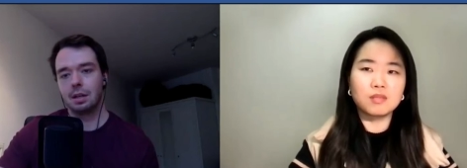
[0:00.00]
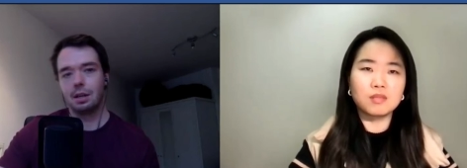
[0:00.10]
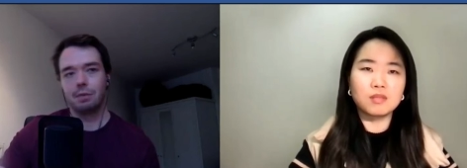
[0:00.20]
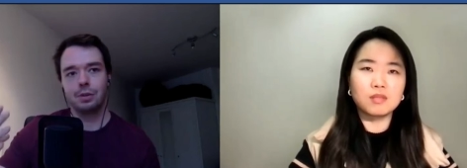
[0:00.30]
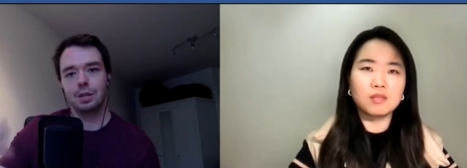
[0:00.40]

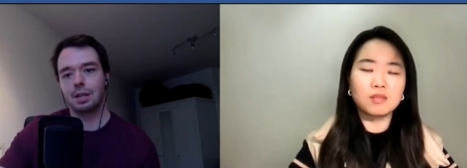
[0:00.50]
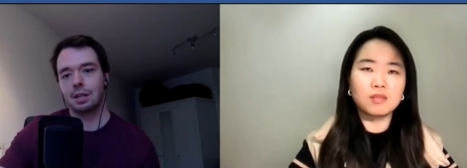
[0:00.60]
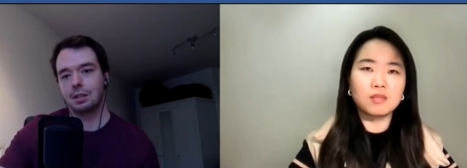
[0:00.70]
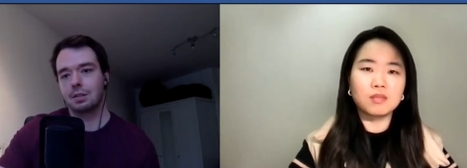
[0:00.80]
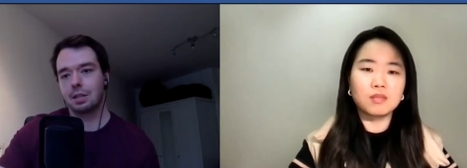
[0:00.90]
Speaker 1: if we can get
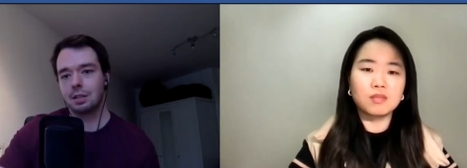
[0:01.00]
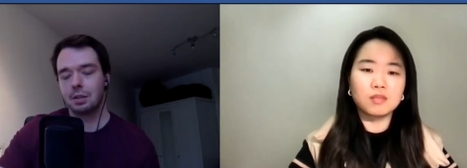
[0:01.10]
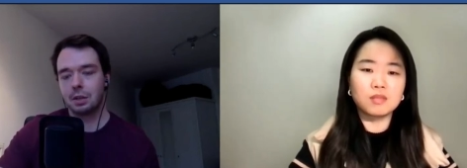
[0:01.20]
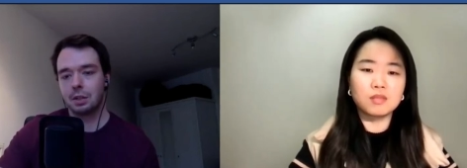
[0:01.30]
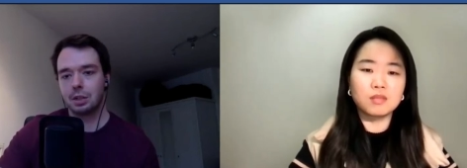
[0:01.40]
into that
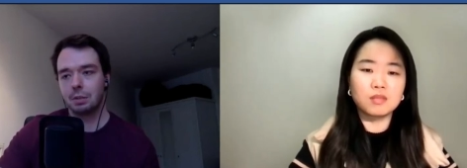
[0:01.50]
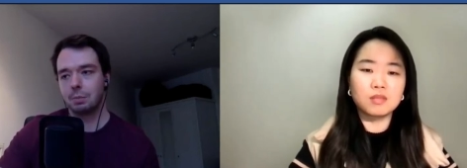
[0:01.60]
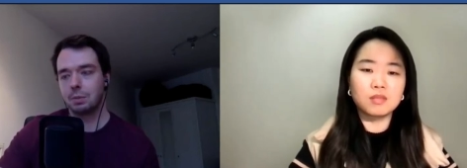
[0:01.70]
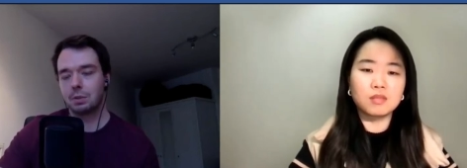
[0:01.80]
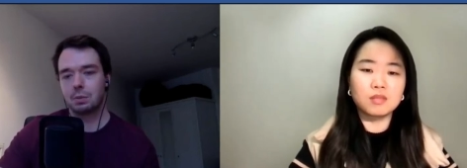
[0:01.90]
direction i would
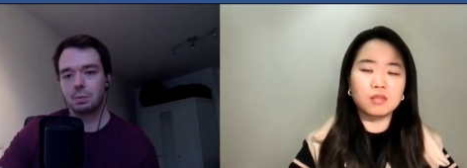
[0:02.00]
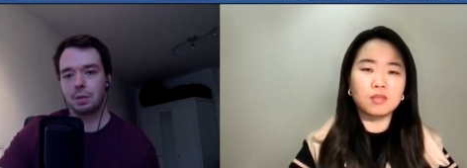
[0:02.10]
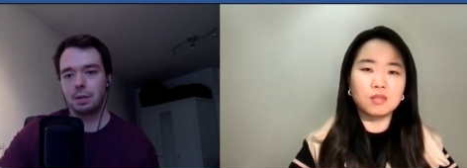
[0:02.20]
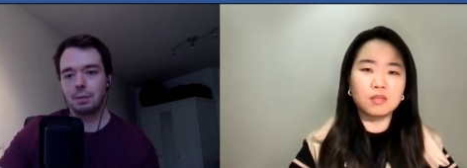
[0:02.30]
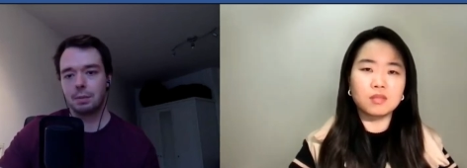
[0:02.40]
be super
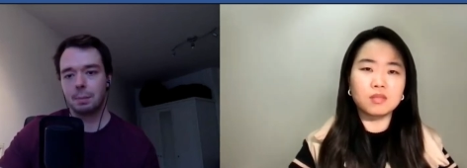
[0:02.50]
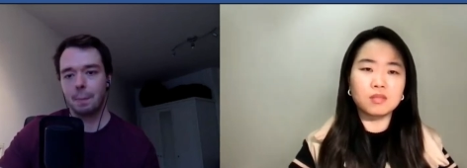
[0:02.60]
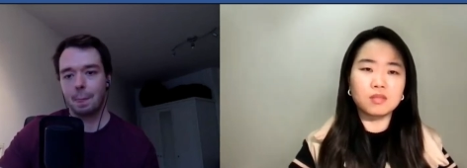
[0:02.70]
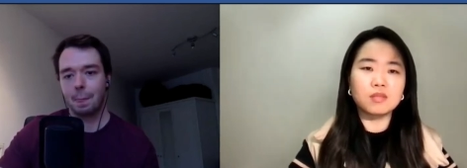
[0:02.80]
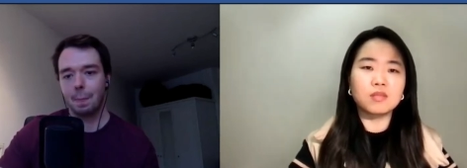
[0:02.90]
happy
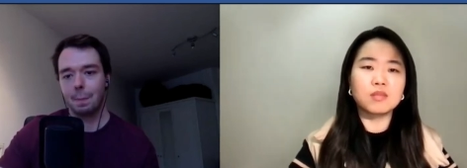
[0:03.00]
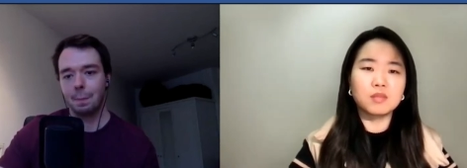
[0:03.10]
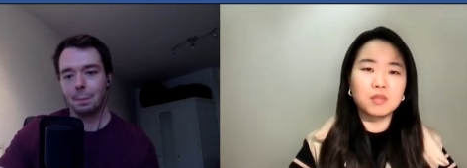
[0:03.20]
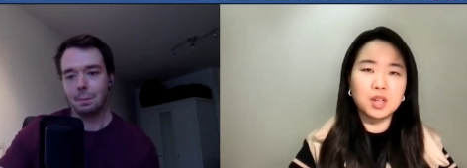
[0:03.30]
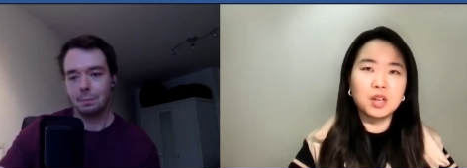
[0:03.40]

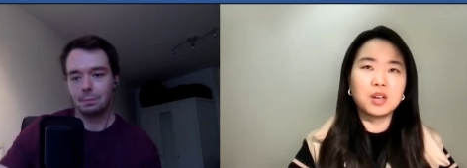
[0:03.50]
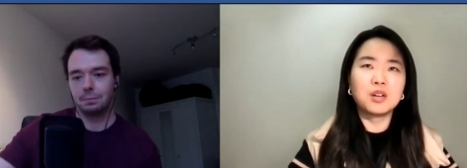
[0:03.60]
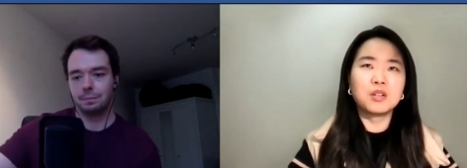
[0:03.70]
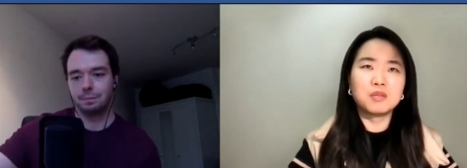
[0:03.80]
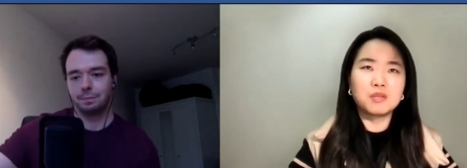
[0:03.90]

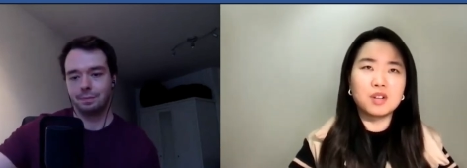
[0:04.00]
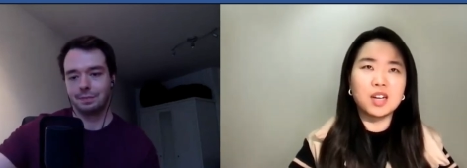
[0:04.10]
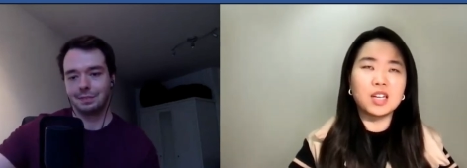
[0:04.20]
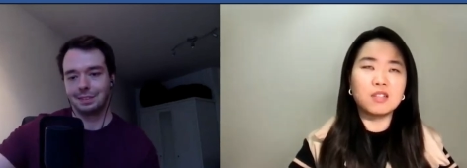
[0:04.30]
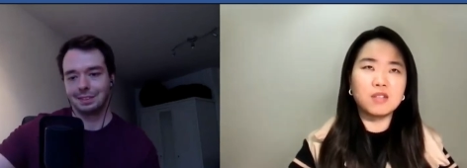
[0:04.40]

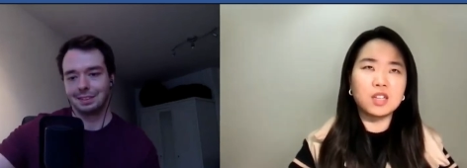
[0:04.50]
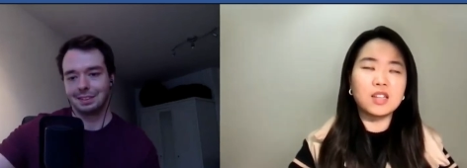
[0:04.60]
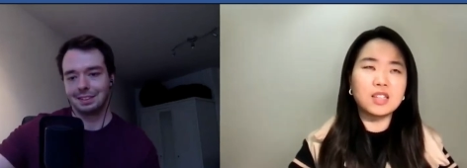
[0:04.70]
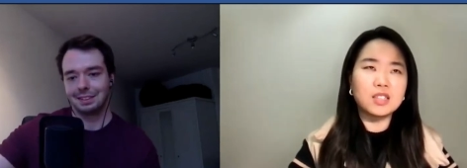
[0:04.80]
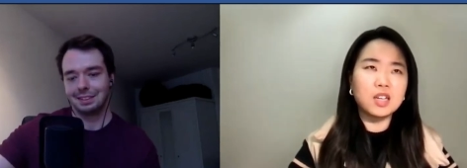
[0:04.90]
Speaker 2: right right
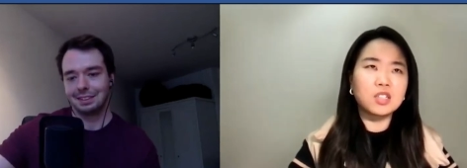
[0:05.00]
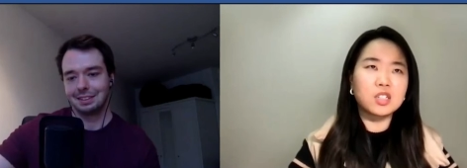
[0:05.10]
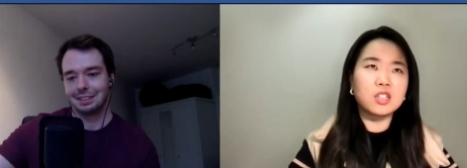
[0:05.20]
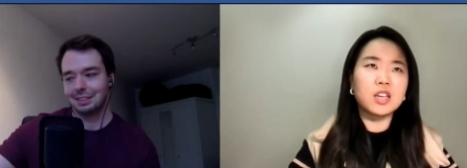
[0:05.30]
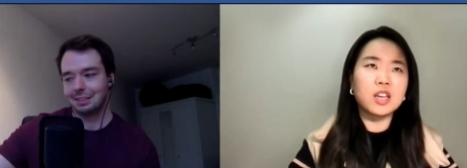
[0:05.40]
that's
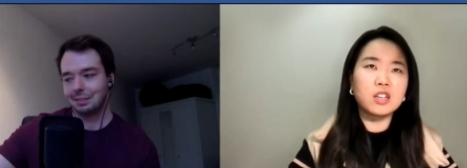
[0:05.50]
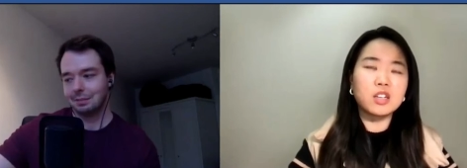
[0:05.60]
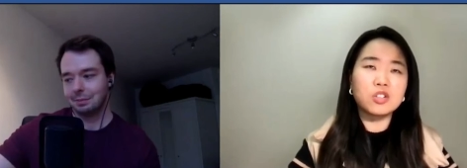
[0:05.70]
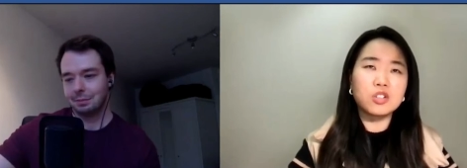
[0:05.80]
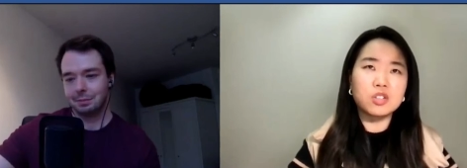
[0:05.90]
actually an
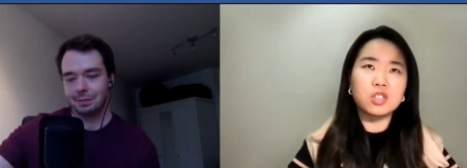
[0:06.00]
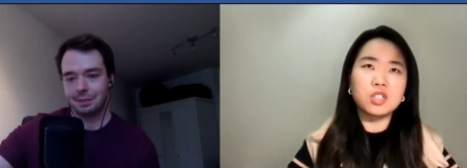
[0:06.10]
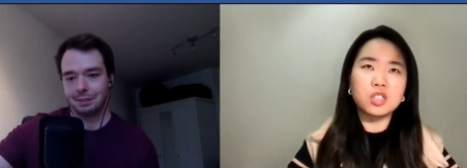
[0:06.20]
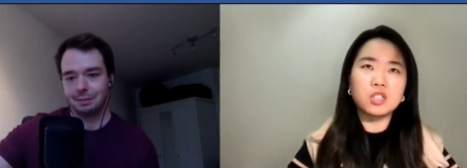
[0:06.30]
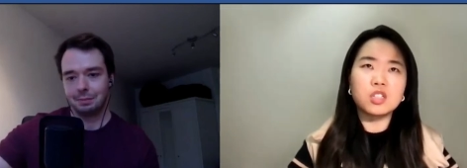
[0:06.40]

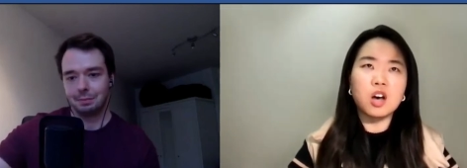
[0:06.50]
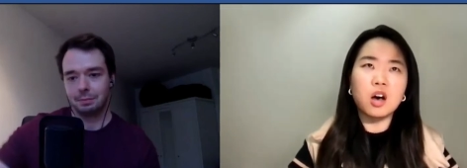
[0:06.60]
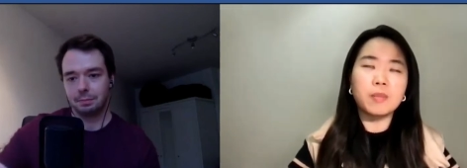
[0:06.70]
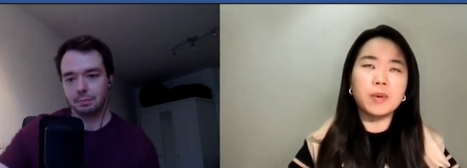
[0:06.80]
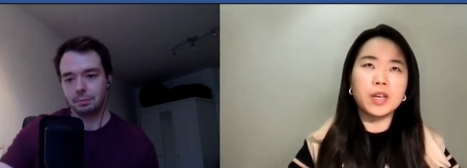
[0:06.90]
interesting
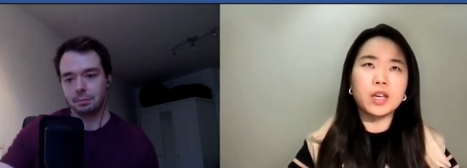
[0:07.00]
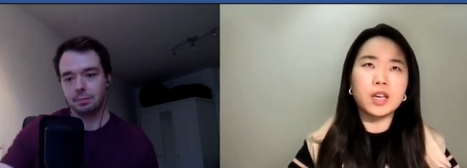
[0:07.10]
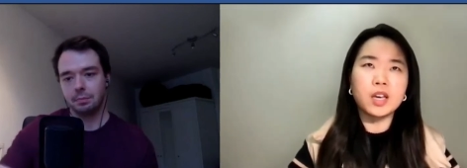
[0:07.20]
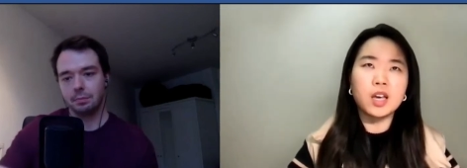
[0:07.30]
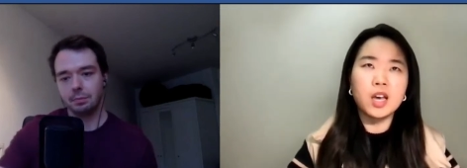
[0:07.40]
topic
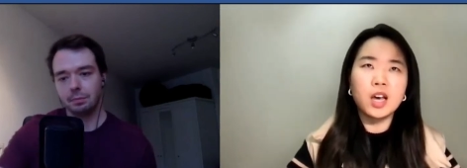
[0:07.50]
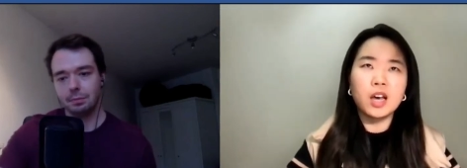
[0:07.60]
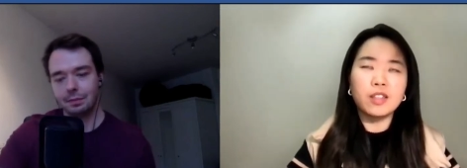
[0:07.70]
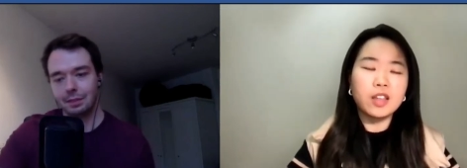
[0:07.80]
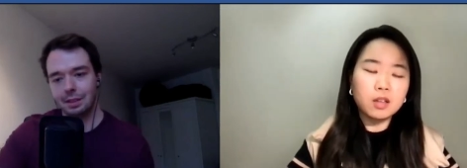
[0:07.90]

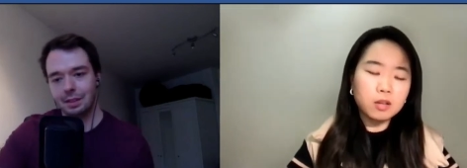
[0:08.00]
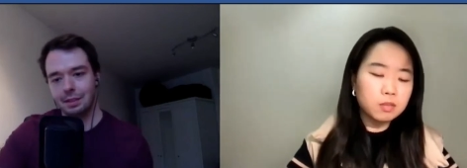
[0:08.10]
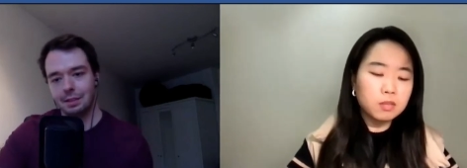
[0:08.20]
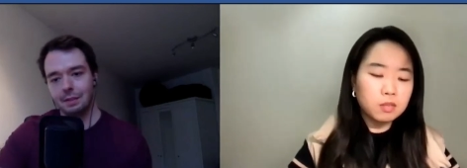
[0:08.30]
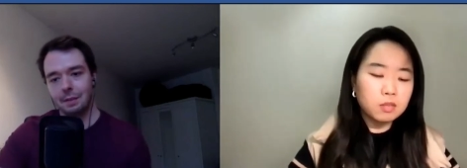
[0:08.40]
i think
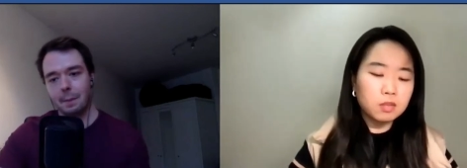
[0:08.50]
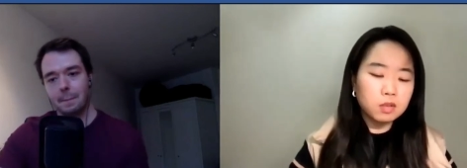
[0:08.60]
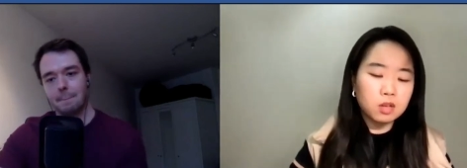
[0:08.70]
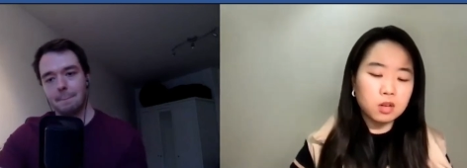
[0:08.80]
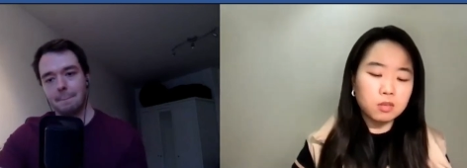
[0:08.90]

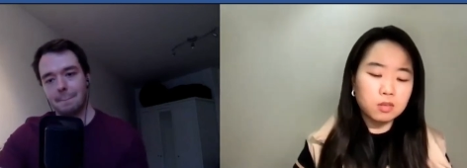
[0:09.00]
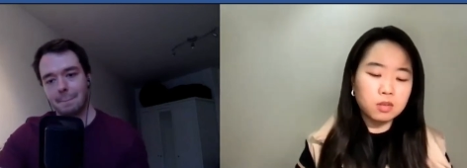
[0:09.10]
you know